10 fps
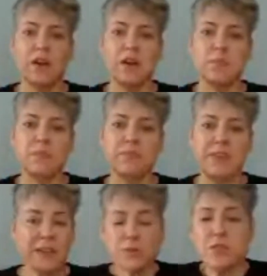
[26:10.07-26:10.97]

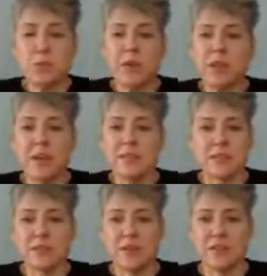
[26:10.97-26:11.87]
Um, that's what soil
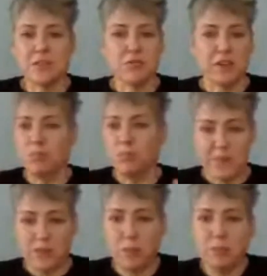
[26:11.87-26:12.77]
is, is like
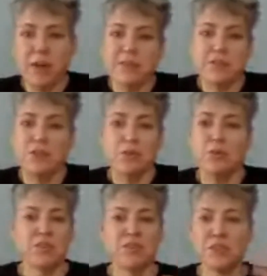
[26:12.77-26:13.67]
that's what plants
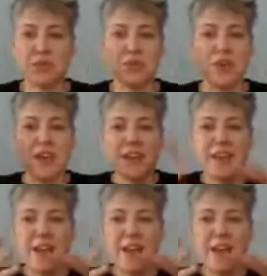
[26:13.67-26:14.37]
do. So